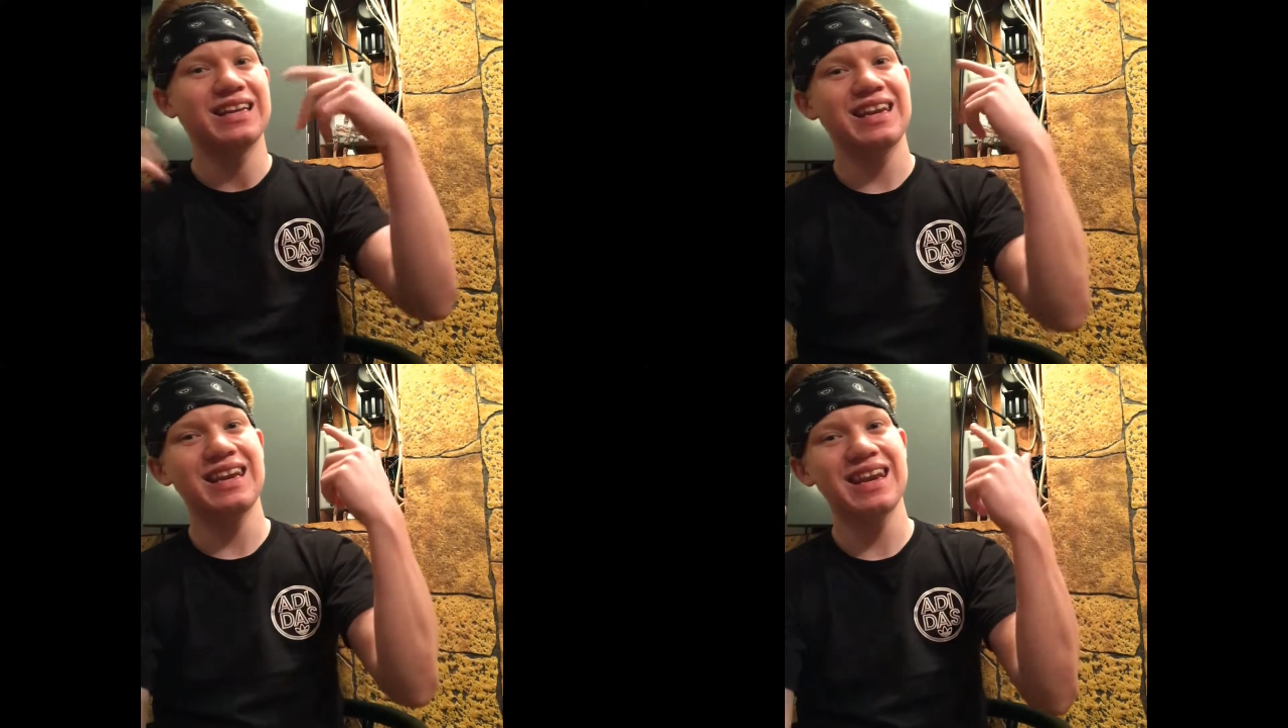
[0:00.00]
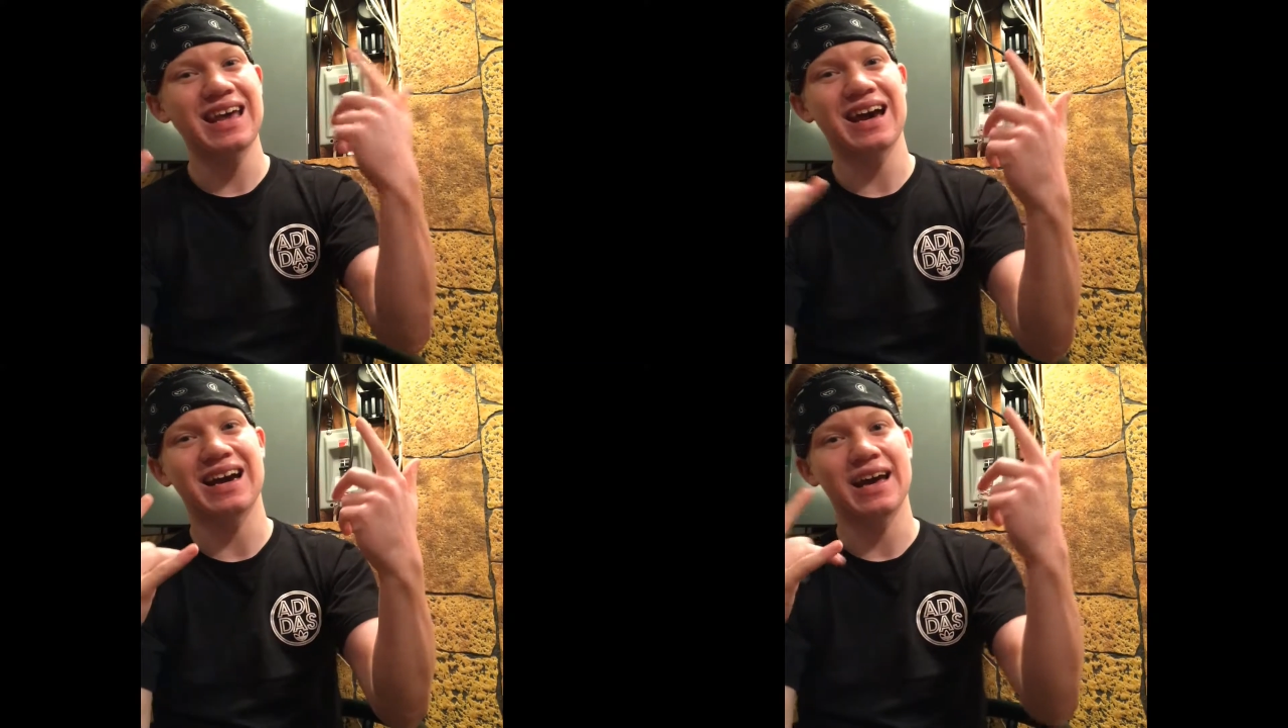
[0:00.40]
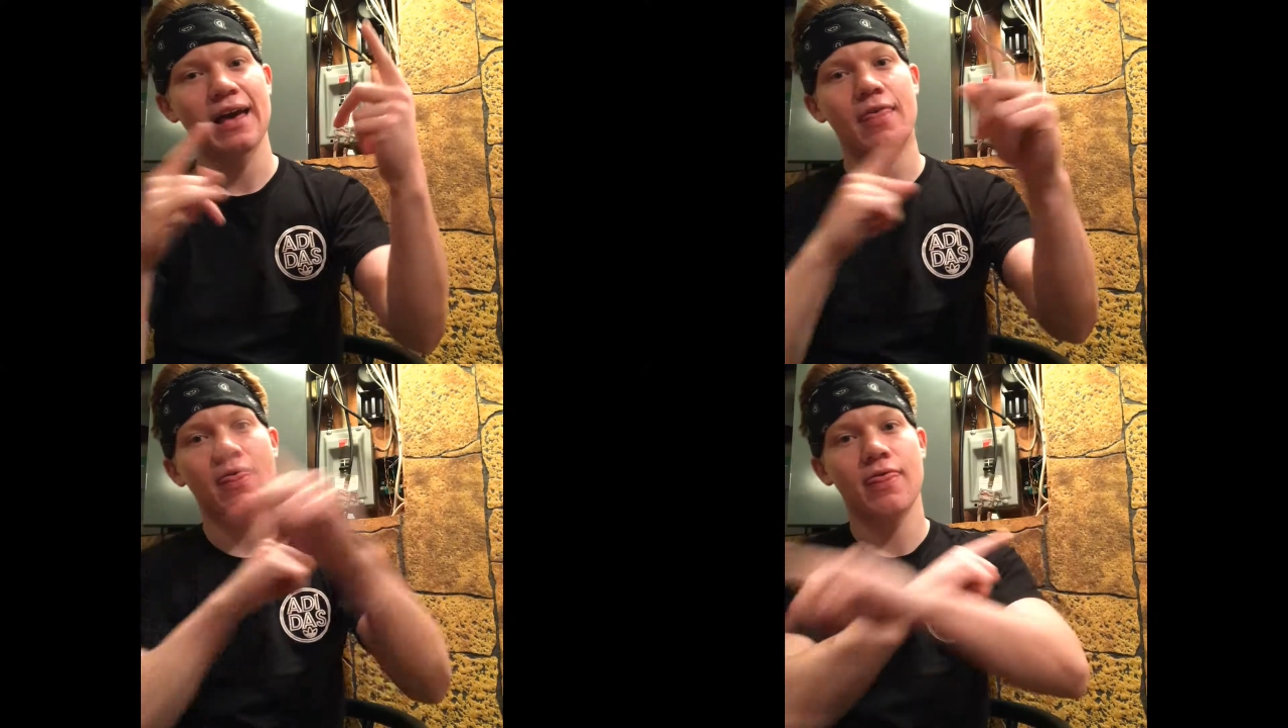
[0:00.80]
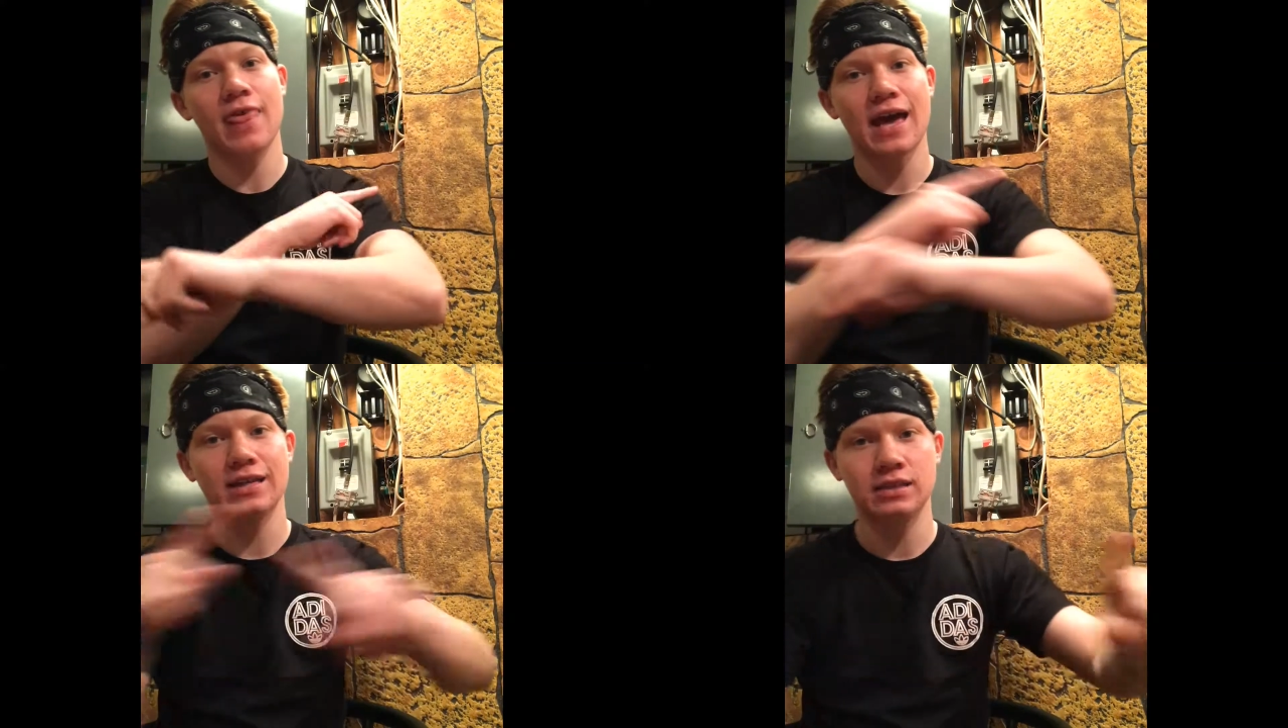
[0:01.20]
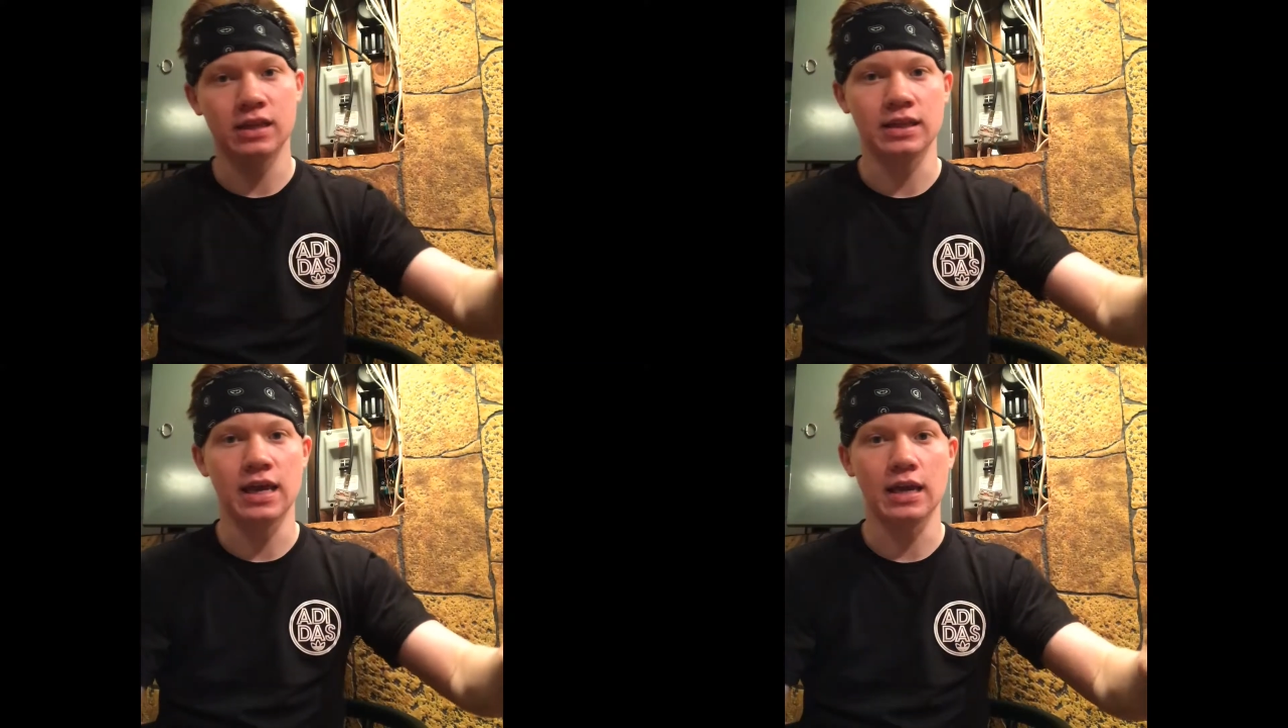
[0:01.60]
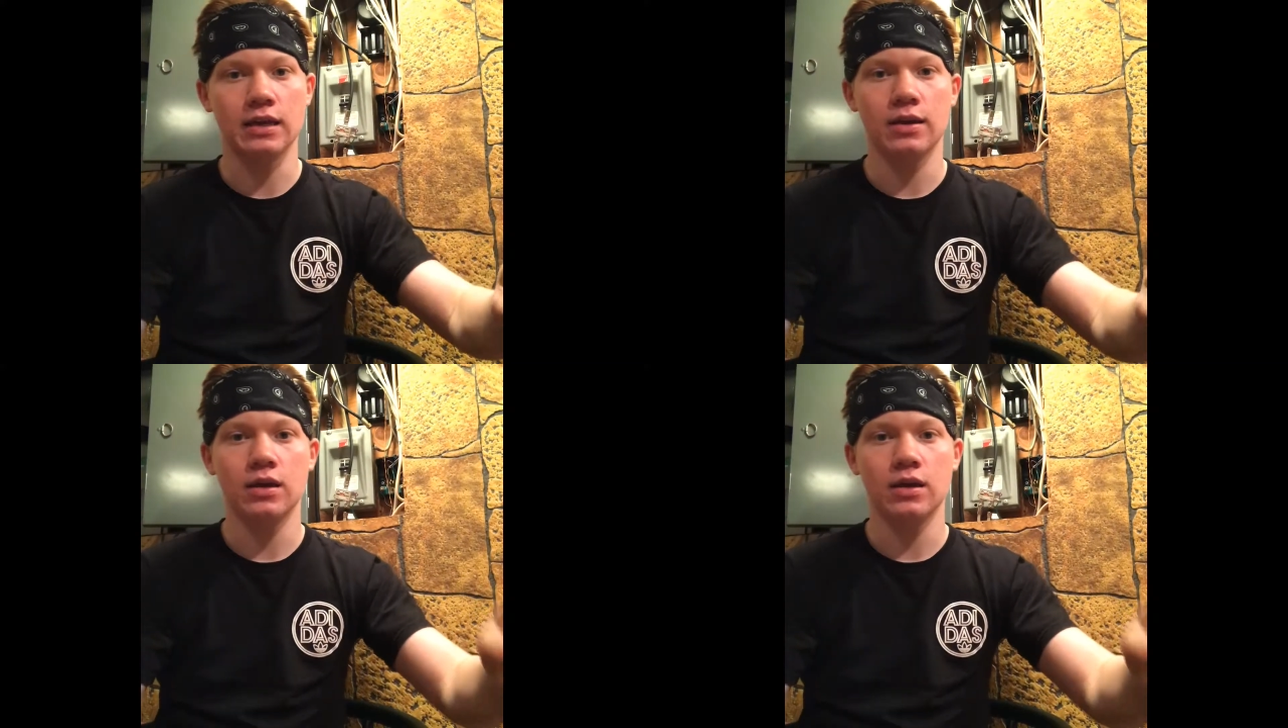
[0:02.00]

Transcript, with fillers: nah, that is not the end.